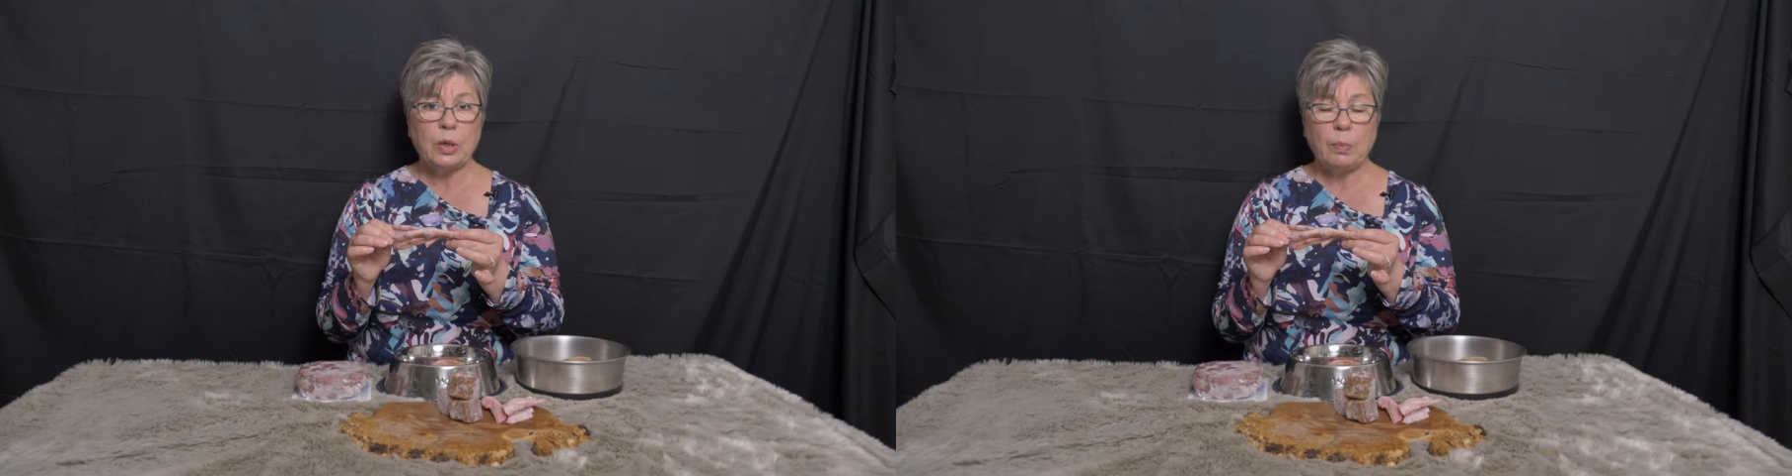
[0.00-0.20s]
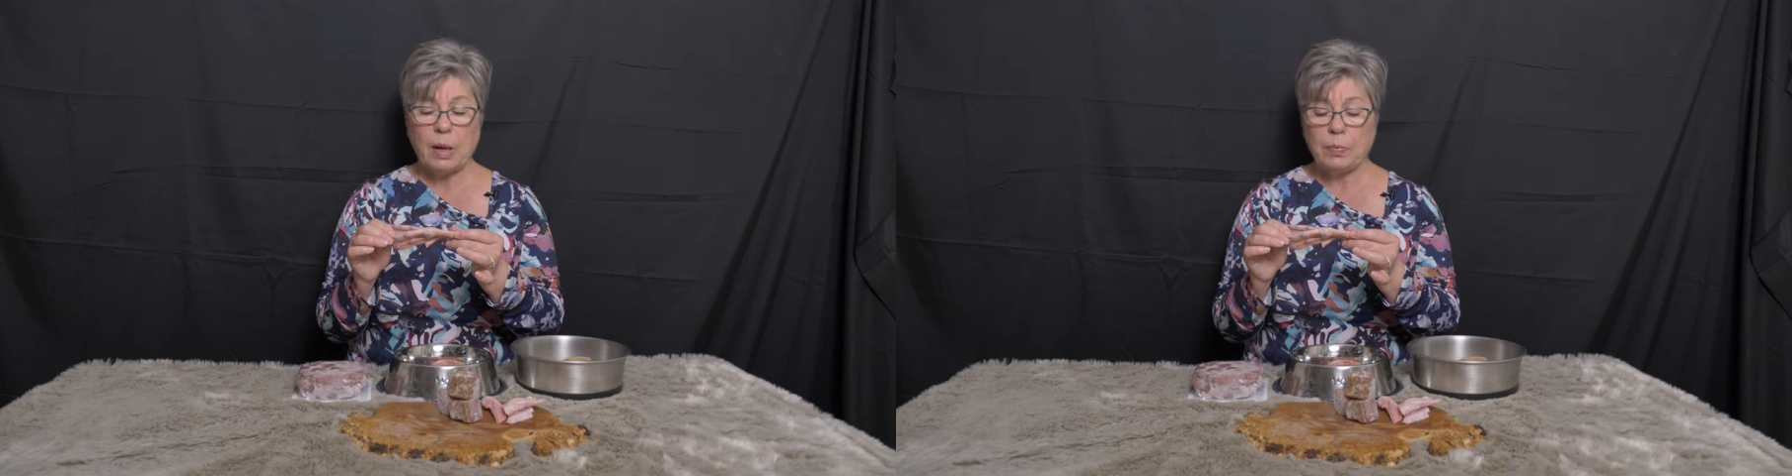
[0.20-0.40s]

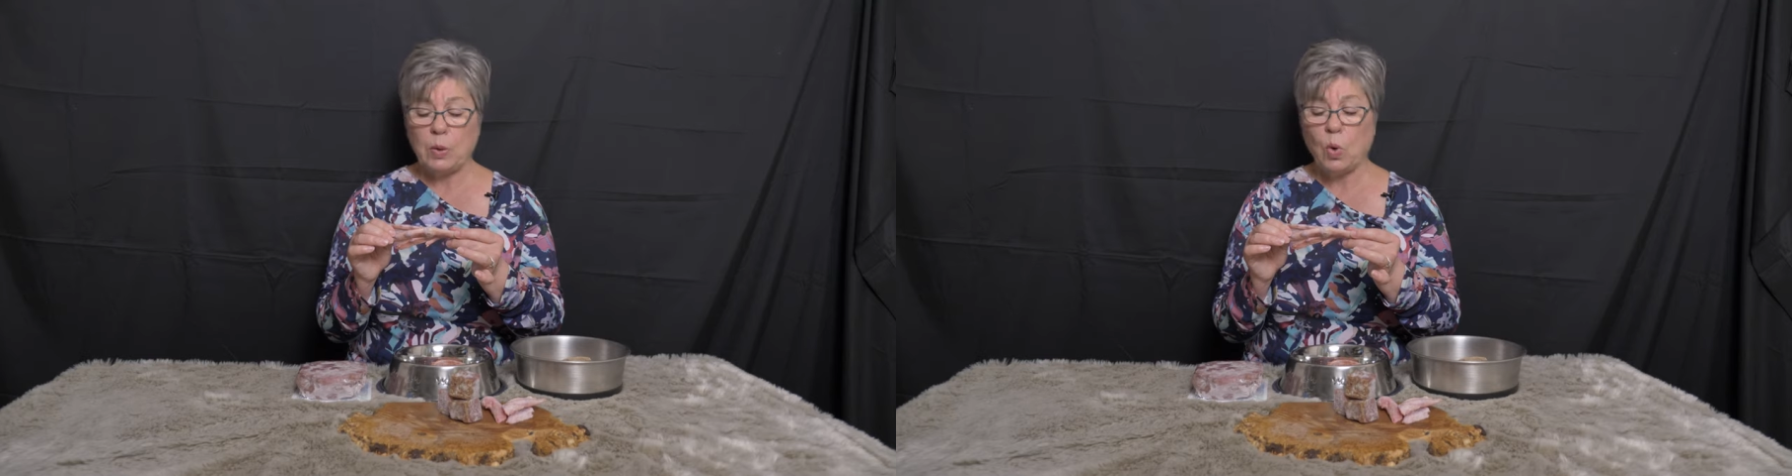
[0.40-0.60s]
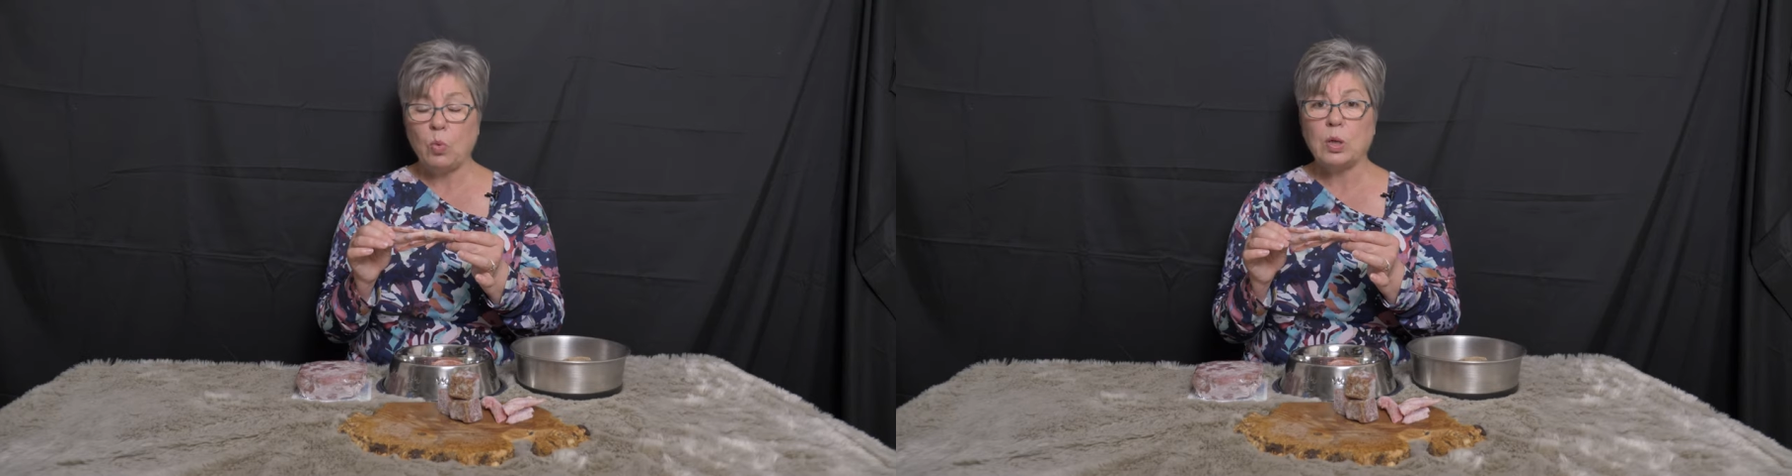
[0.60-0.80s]
your
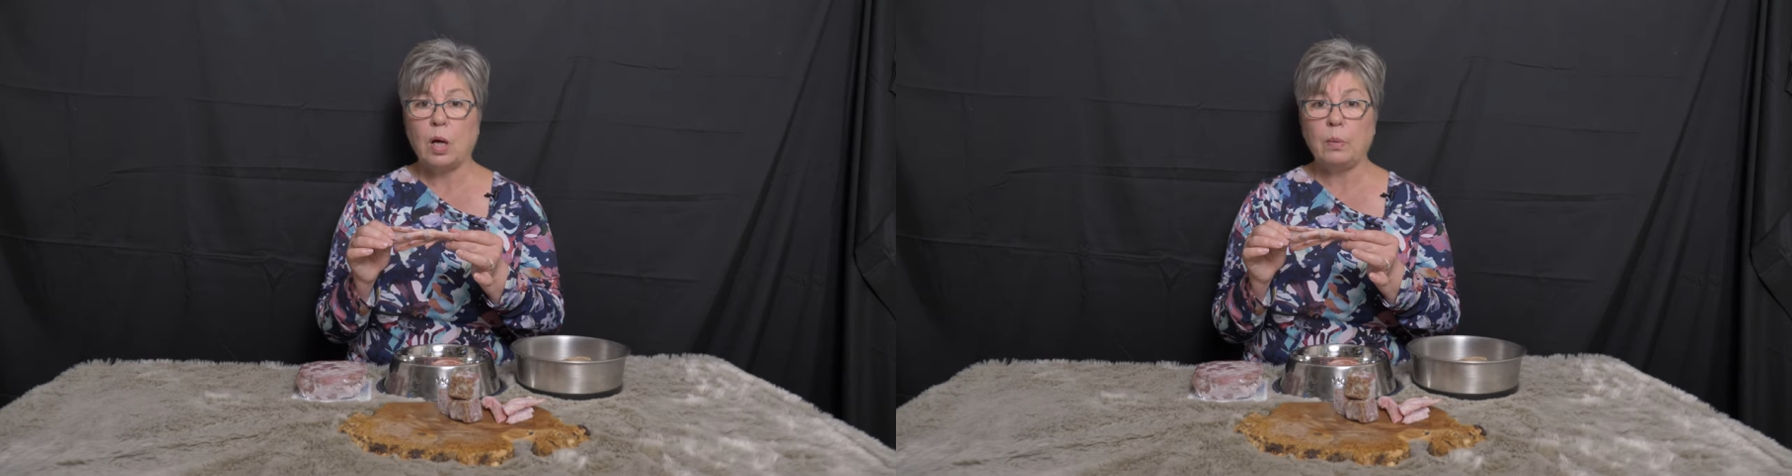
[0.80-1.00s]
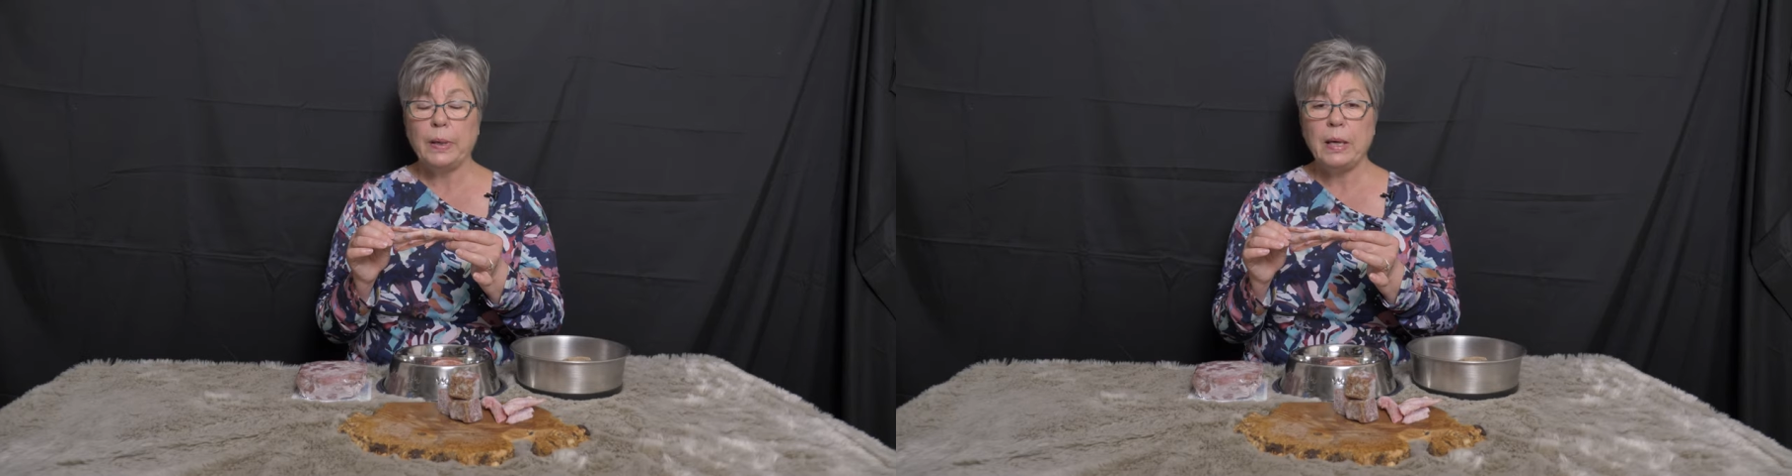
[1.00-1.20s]
puppy won't
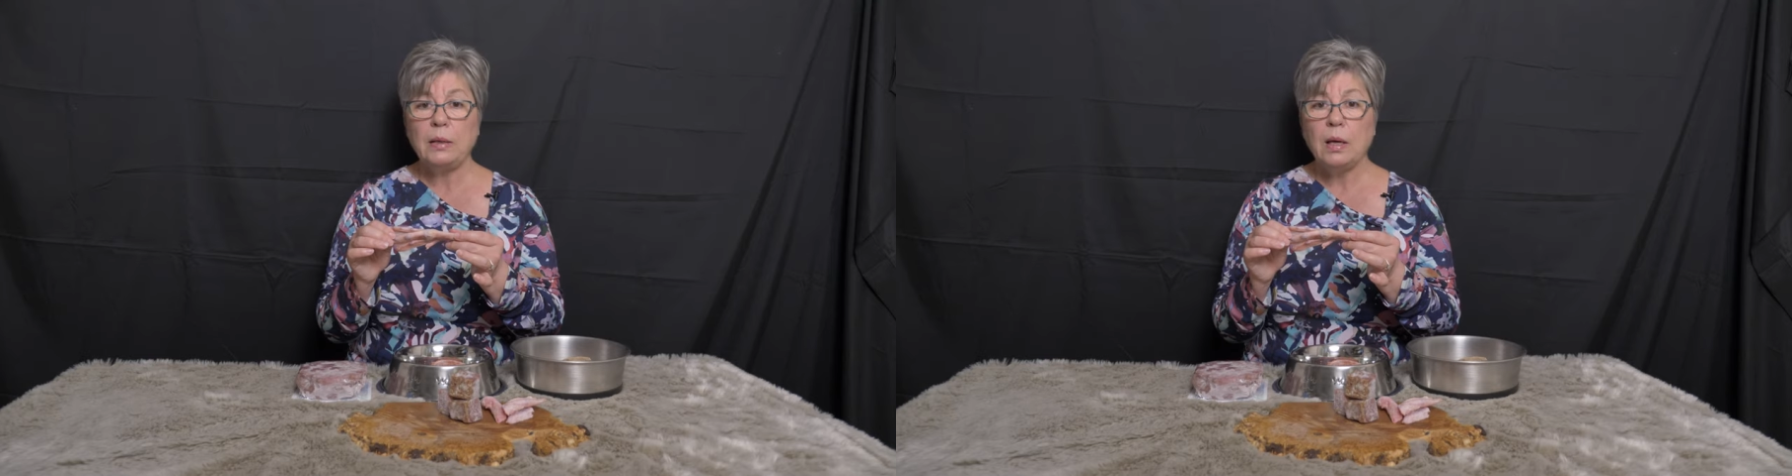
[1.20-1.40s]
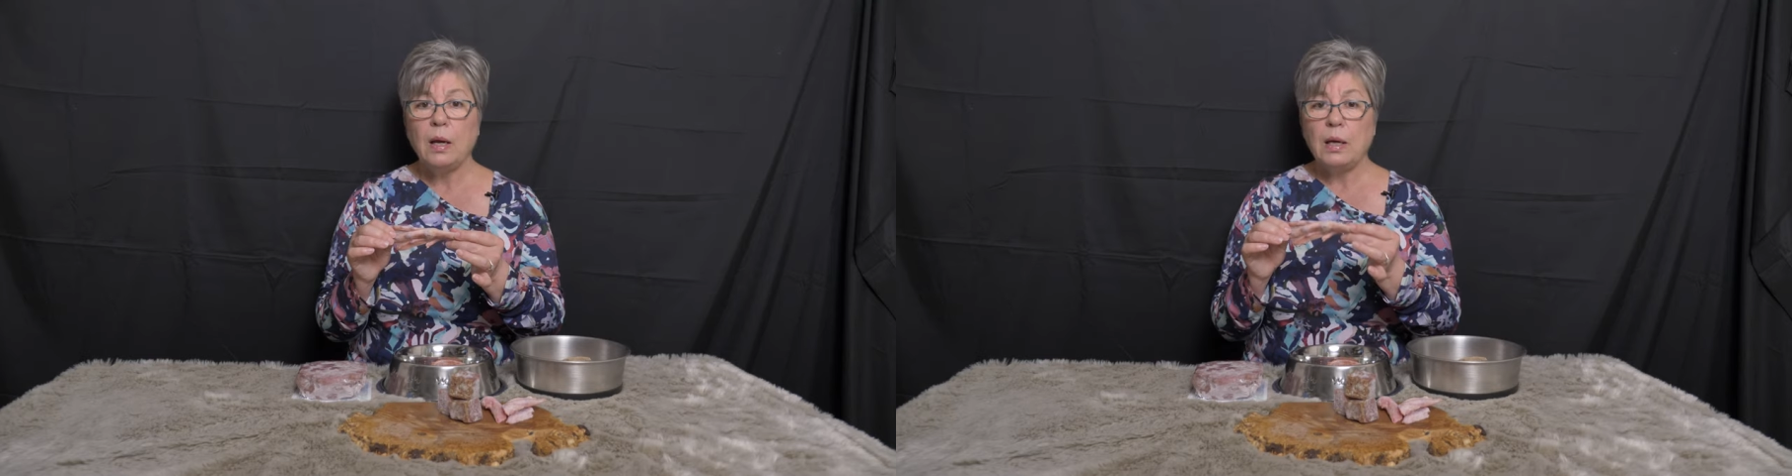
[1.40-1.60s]
gulp it